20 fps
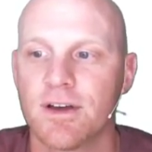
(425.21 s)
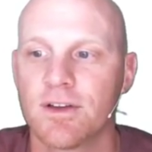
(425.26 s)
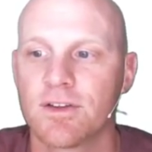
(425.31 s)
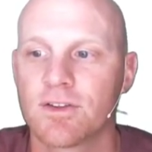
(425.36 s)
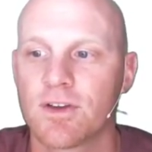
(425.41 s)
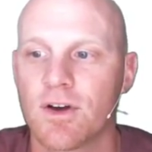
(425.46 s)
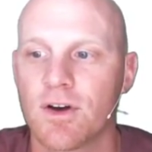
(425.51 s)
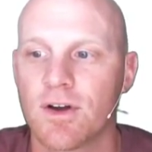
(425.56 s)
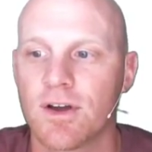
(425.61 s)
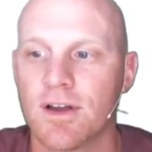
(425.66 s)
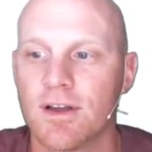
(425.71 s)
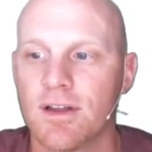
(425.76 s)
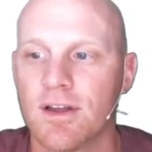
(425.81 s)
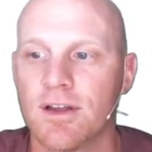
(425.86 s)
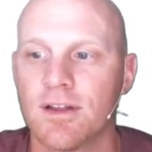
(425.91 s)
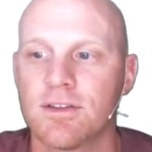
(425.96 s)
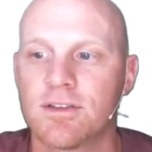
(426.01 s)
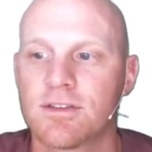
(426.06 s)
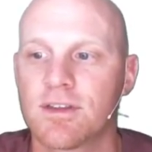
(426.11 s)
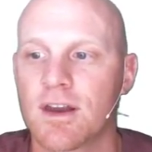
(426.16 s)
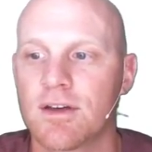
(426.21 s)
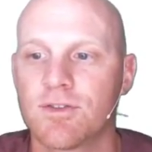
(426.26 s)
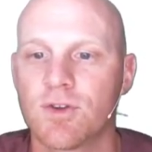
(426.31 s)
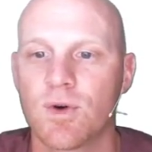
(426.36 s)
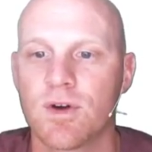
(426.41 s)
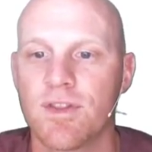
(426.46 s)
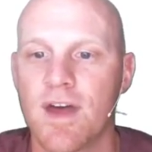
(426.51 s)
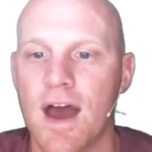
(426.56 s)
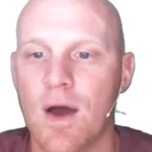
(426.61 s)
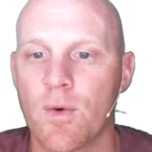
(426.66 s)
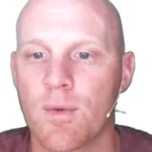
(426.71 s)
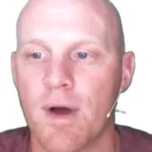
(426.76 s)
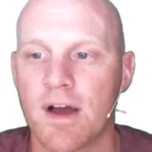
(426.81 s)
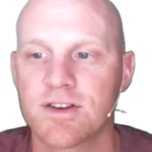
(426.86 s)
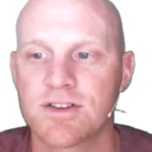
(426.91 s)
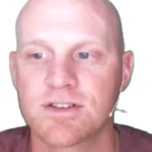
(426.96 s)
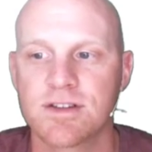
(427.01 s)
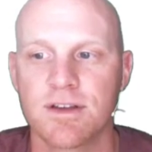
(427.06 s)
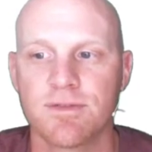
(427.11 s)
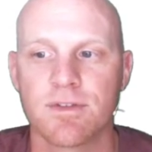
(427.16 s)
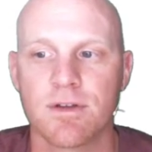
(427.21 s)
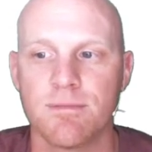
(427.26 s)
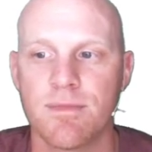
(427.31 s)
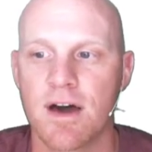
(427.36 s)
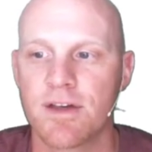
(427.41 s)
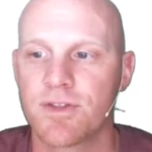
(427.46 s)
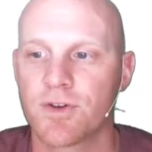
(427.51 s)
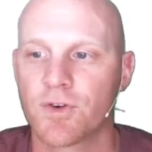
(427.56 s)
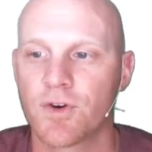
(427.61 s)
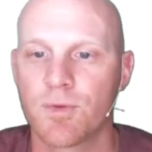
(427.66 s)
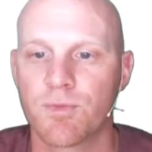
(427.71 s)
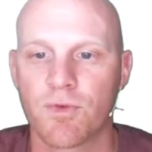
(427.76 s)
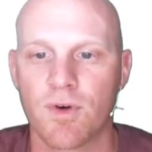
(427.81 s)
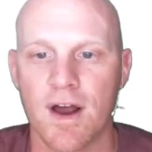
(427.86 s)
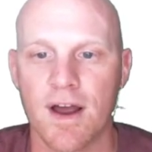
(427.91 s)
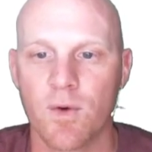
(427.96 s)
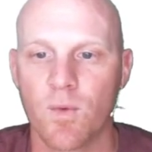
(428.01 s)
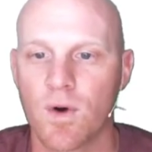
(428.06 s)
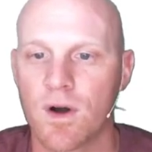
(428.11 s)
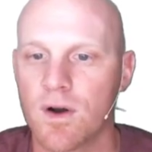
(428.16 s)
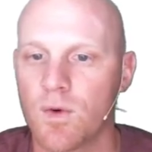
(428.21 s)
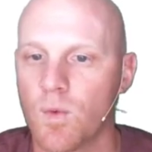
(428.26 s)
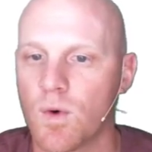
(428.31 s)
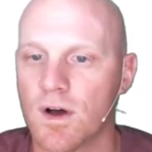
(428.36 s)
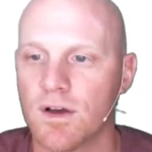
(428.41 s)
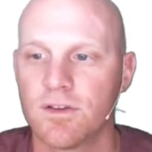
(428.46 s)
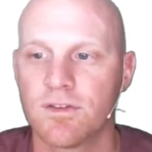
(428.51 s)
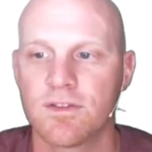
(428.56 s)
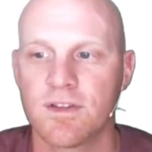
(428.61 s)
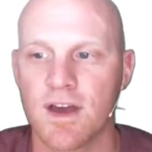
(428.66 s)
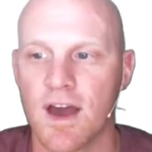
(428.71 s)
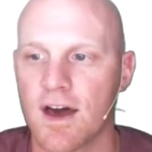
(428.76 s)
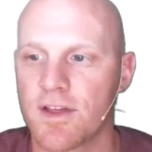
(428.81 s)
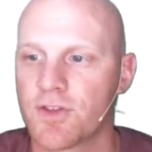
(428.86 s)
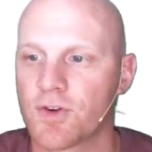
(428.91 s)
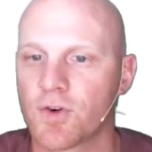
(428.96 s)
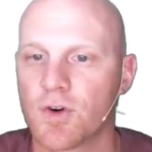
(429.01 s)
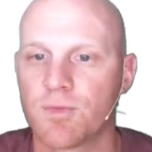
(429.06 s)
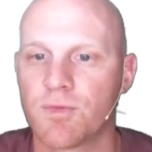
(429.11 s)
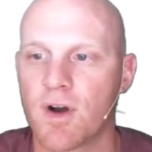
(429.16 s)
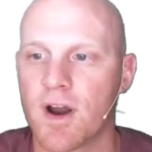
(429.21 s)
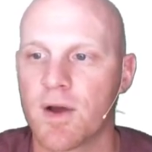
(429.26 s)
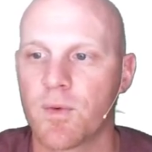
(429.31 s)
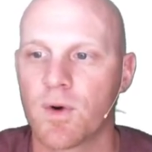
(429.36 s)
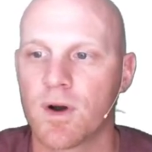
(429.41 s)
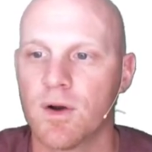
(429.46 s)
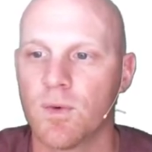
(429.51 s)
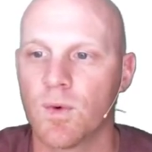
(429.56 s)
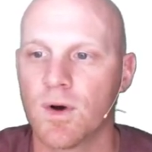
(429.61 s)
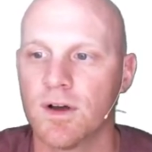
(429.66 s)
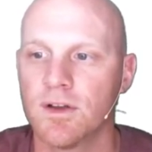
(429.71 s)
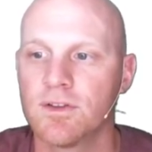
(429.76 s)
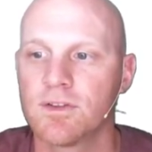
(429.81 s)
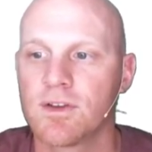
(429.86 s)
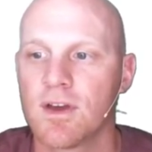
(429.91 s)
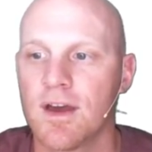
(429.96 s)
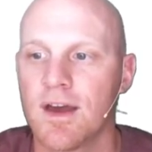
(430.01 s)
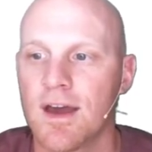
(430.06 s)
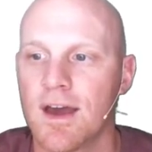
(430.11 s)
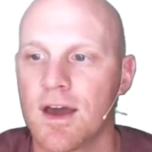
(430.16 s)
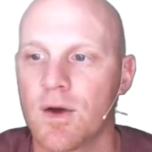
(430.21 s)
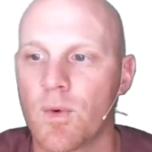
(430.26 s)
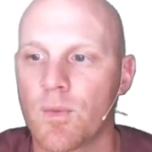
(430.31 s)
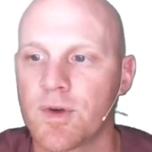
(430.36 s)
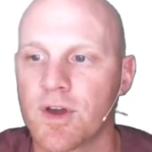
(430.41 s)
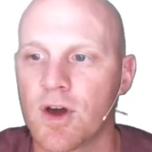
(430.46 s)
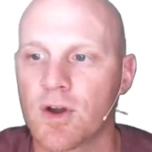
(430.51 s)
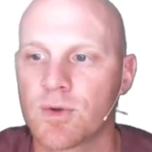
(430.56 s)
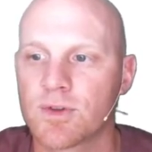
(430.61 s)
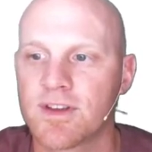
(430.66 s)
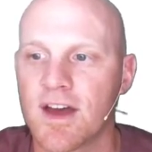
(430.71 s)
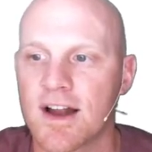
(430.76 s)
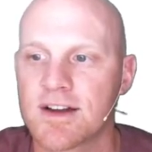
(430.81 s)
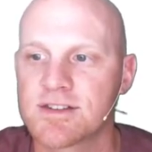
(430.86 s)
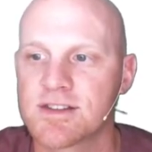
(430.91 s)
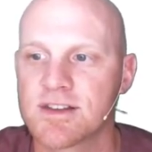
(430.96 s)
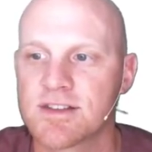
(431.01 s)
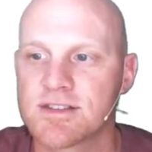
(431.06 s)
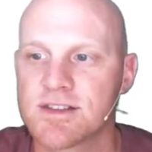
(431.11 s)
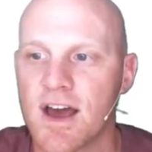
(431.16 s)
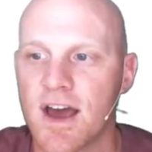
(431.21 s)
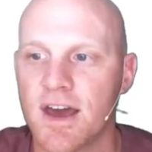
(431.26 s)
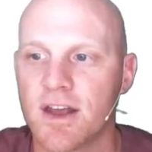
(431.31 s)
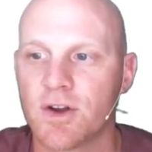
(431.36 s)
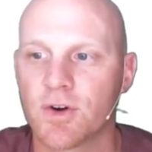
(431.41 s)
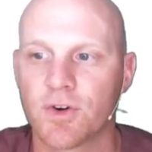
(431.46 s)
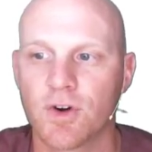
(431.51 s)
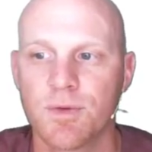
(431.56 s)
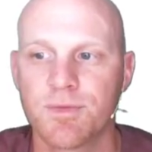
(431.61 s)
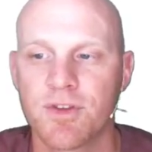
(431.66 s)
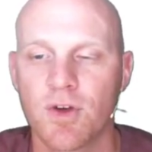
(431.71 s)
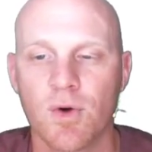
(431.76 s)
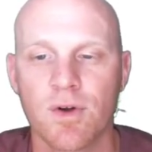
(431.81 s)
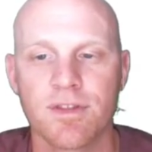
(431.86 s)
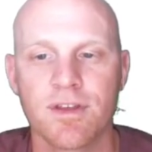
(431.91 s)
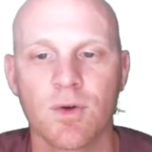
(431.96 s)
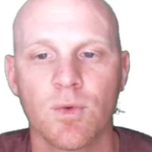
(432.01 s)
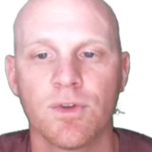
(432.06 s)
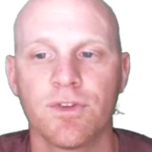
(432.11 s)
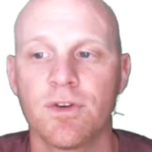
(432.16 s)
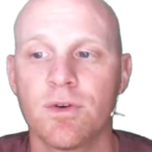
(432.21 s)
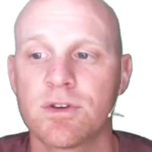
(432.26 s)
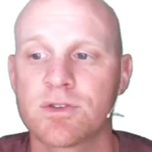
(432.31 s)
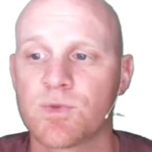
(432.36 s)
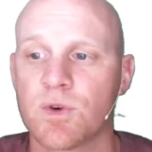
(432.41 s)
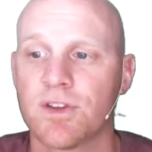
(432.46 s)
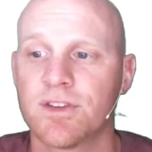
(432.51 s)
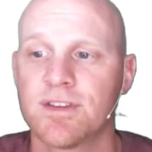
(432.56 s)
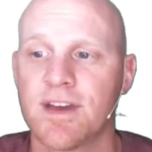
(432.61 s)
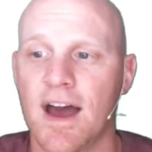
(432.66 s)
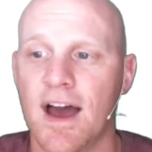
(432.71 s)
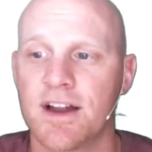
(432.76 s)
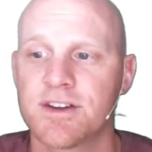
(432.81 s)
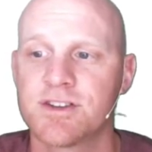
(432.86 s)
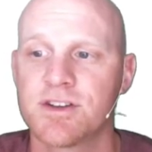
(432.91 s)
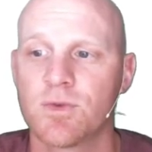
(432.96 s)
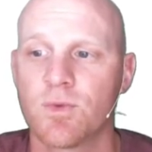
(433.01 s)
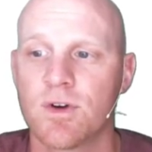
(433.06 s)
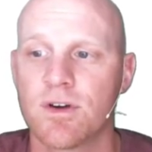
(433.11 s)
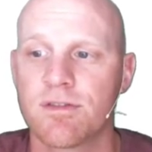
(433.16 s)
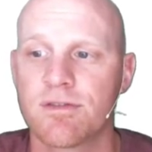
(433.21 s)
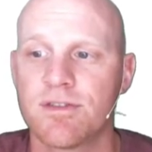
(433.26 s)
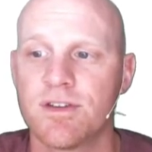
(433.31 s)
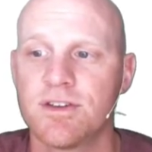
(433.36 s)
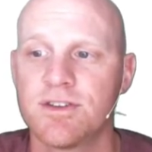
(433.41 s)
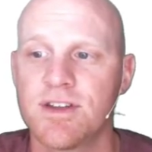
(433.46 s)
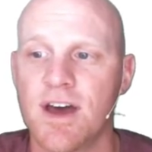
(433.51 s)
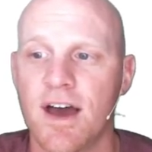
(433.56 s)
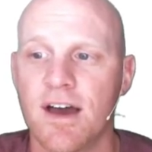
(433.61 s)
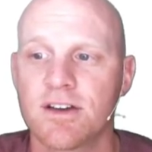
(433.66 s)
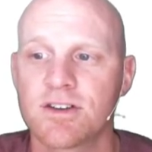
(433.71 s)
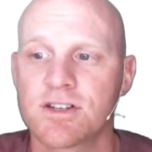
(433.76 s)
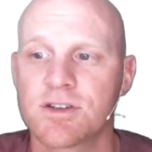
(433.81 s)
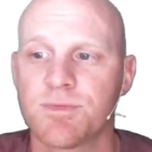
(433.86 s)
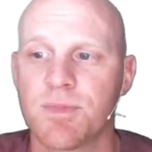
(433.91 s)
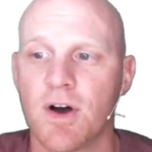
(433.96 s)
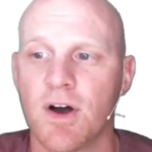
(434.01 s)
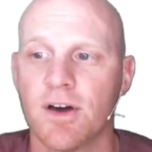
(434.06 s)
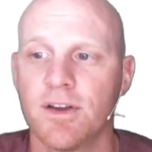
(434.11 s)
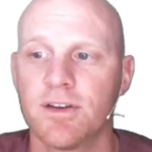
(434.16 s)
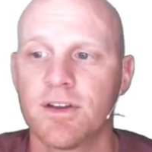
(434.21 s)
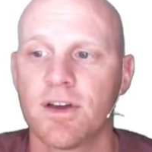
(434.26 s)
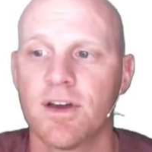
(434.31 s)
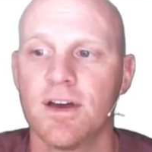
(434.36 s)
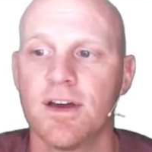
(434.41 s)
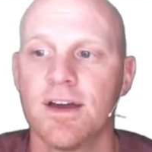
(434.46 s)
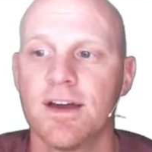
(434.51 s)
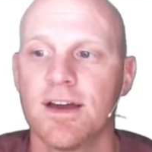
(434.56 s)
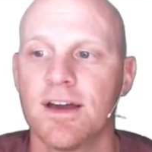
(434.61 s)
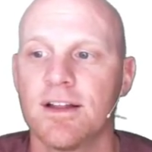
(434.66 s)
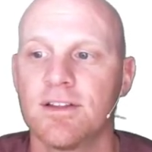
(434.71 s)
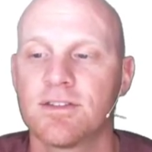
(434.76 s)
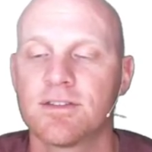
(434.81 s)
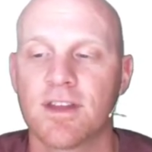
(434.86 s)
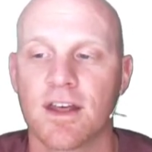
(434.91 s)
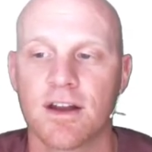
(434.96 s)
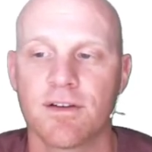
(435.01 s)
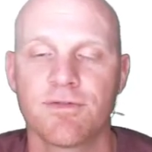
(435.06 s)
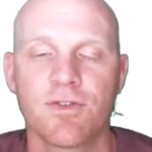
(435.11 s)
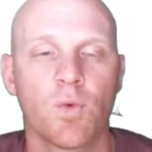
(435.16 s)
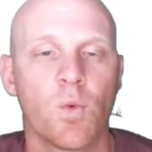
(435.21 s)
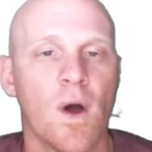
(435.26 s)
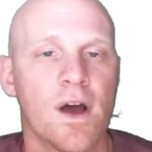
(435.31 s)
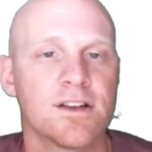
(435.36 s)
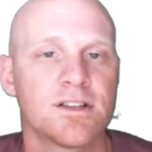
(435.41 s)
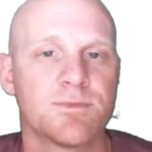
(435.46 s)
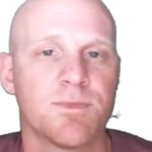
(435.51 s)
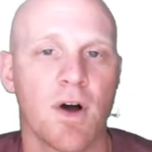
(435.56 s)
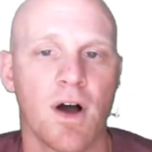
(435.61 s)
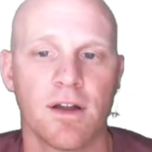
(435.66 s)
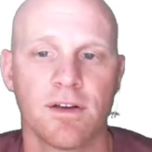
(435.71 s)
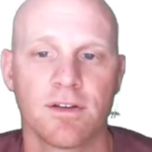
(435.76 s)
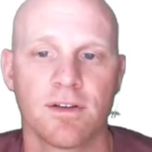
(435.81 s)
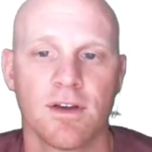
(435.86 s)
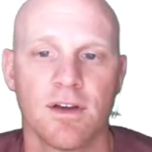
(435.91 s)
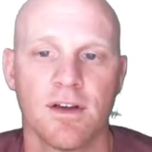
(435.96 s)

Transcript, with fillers: So instead of doing that, we might just leave the methyl group right where it was, the ethyl group right where it was, and when we go to attach the cyano group, the only thing we'll do is we'll attach it with the dashed bond instead of the wedged bond.